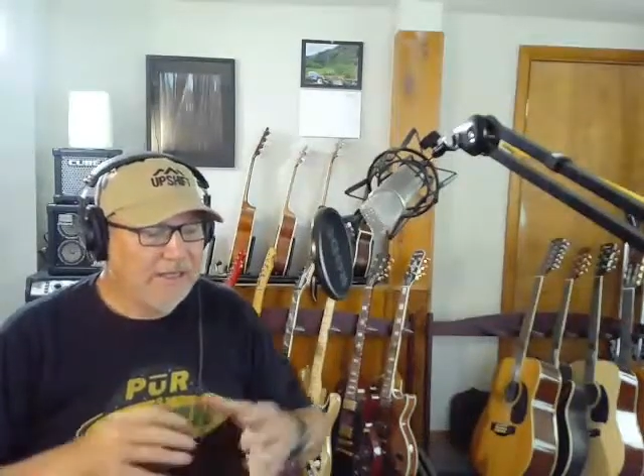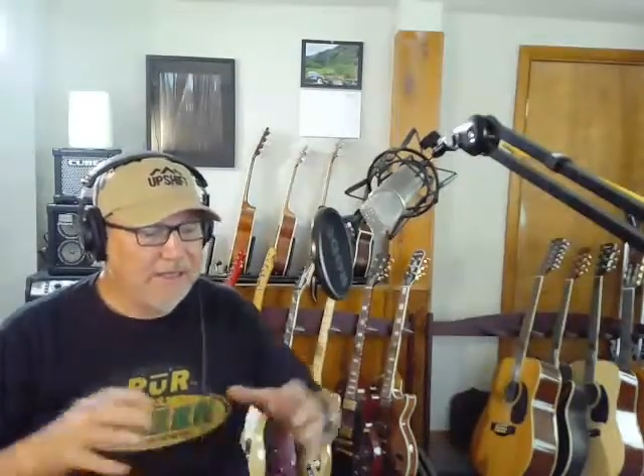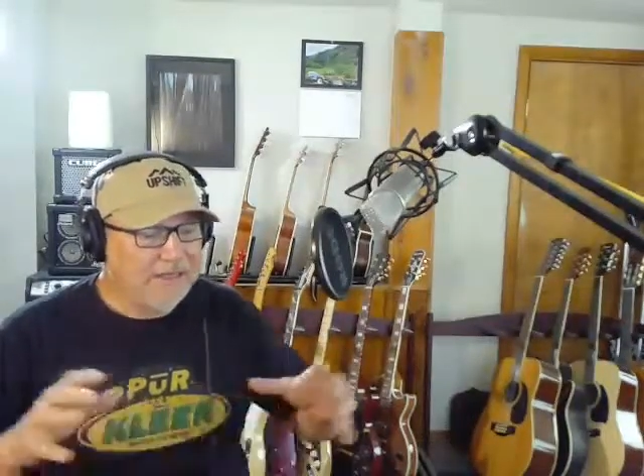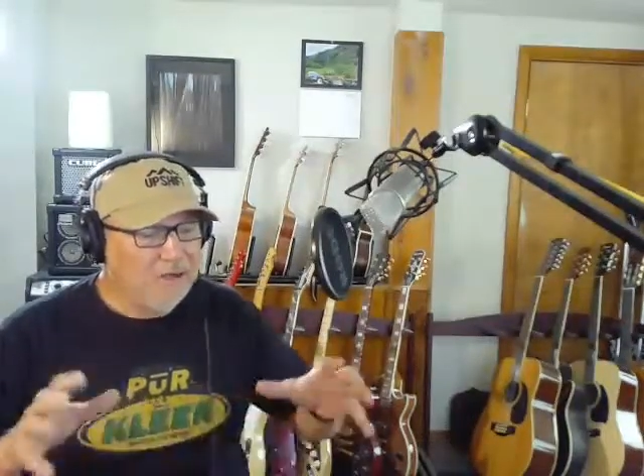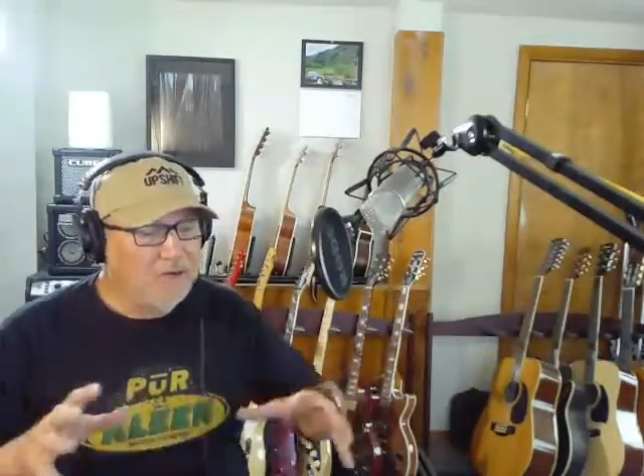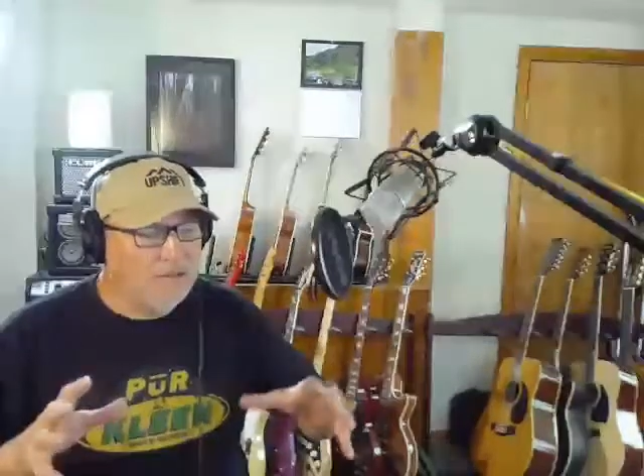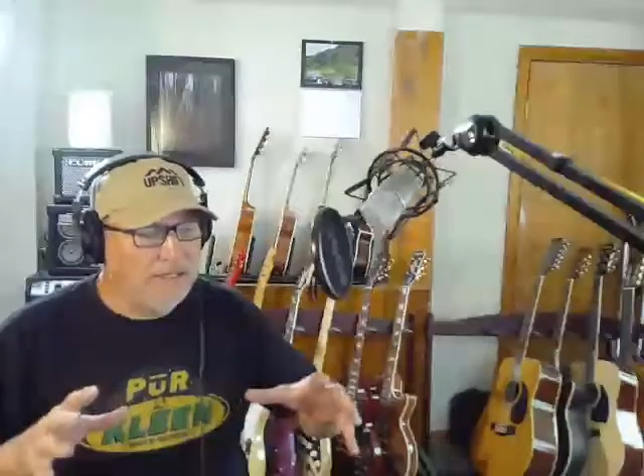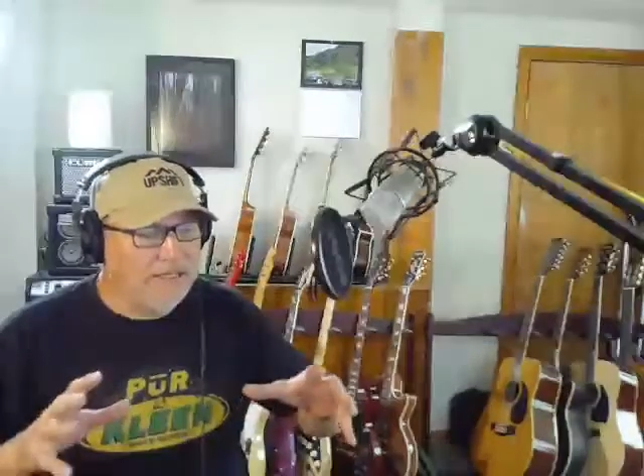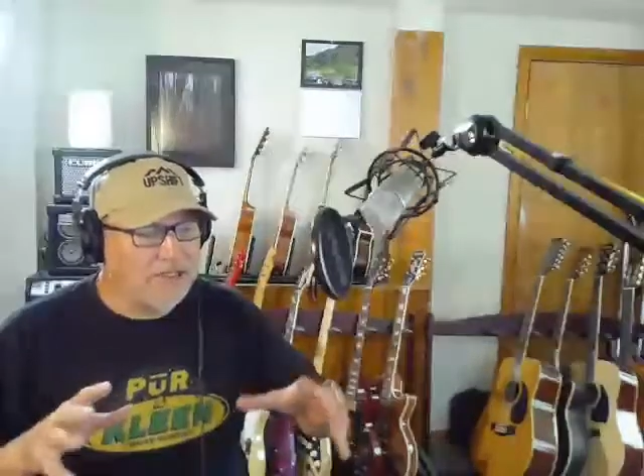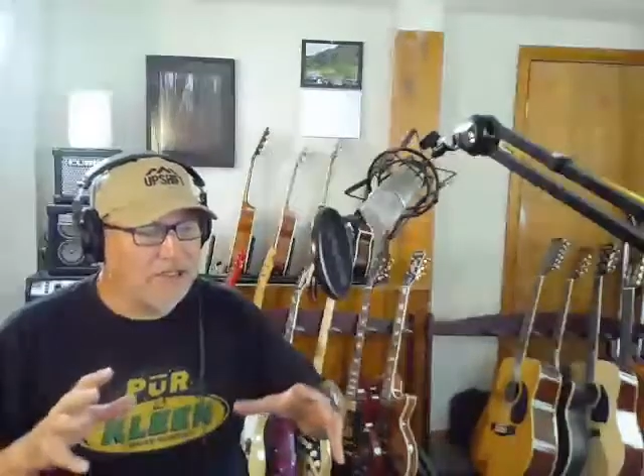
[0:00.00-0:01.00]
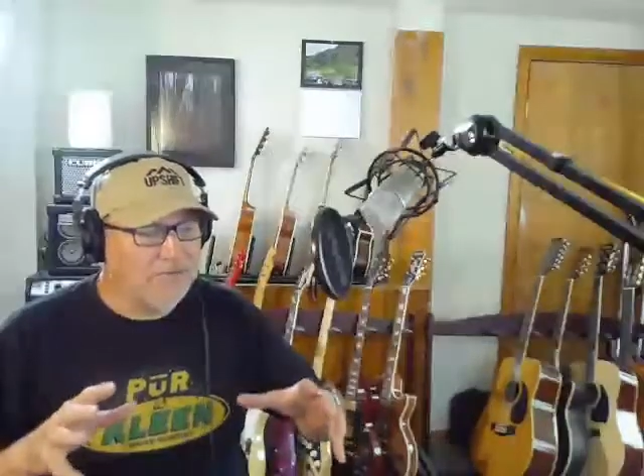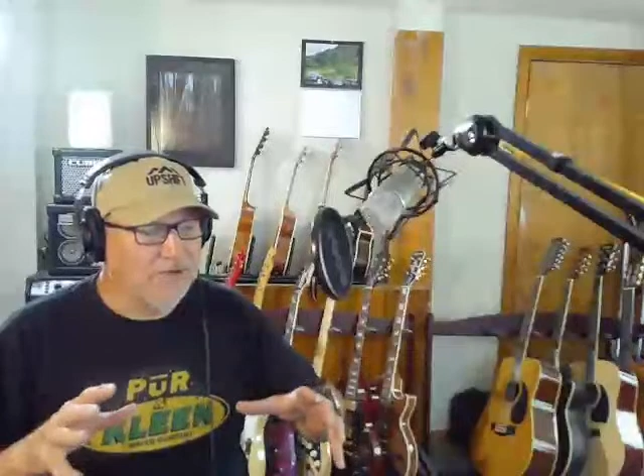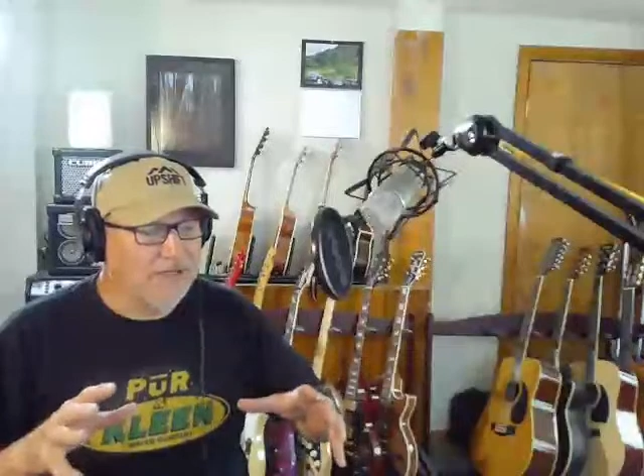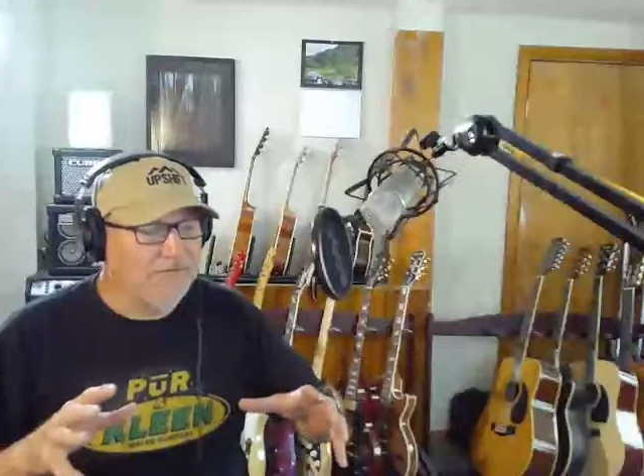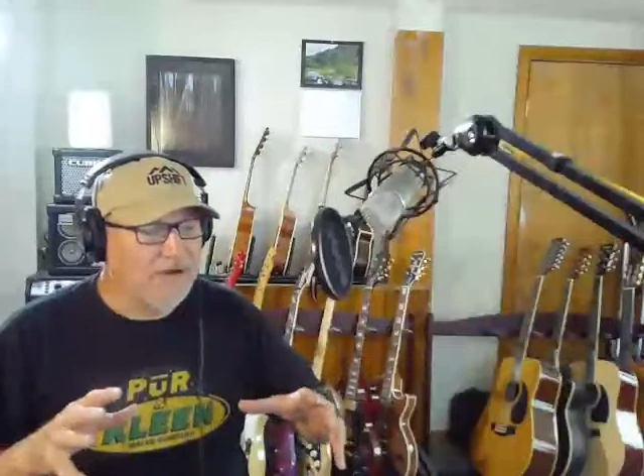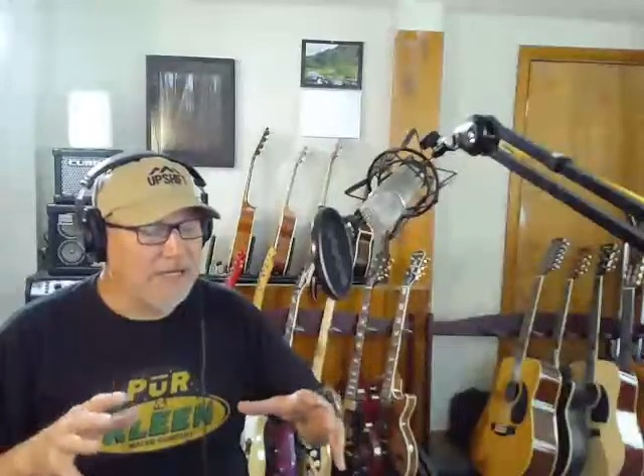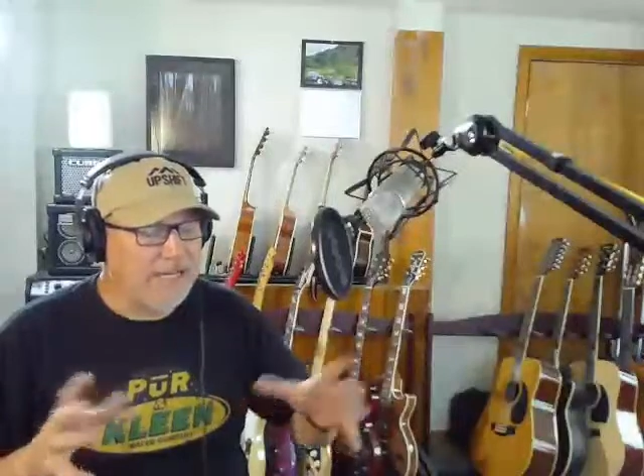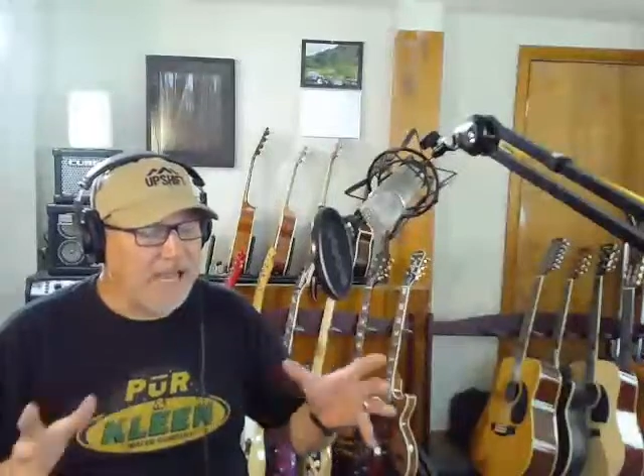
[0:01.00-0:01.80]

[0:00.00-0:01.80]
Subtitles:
Locally, it's just really funky.